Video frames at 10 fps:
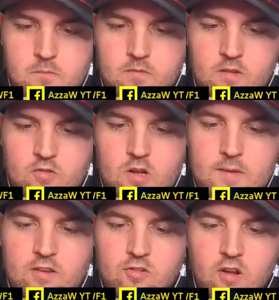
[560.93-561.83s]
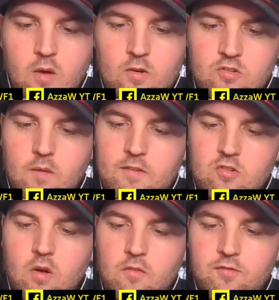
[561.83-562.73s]
It's going to be a slower stop this
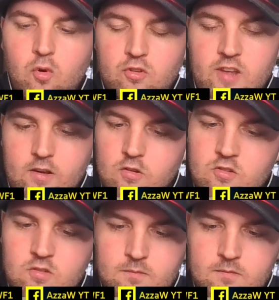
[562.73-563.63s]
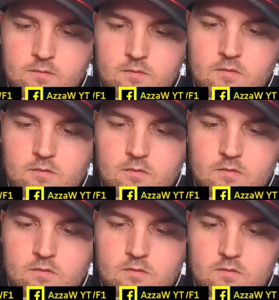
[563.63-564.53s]
time. 4 seconds.
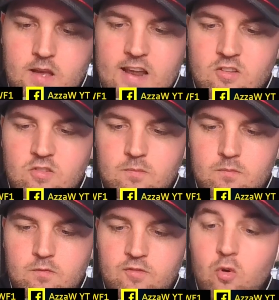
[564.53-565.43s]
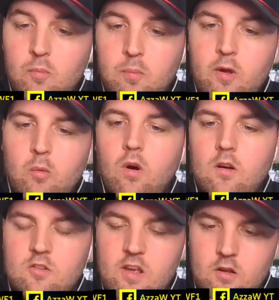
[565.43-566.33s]
And
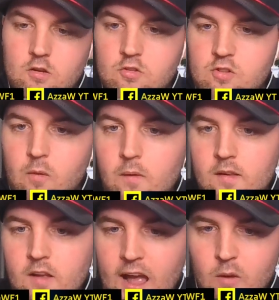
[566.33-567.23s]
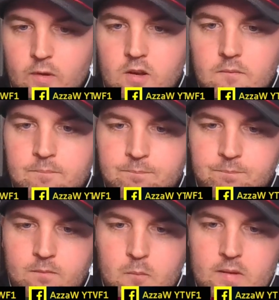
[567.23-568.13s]
4.1 seconds. So out we come.
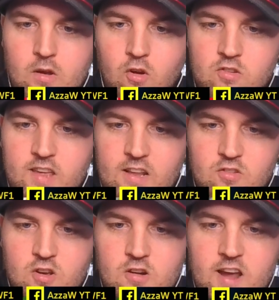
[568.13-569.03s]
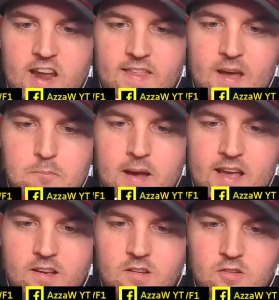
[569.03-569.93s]
Be nice to get Turner ahead of that
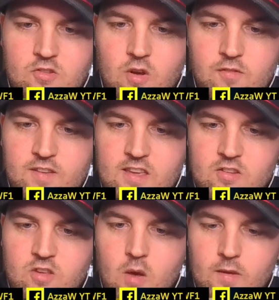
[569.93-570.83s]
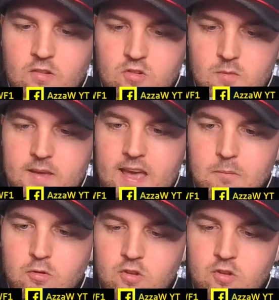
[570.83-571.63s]
pack. Don't think he's going to be able to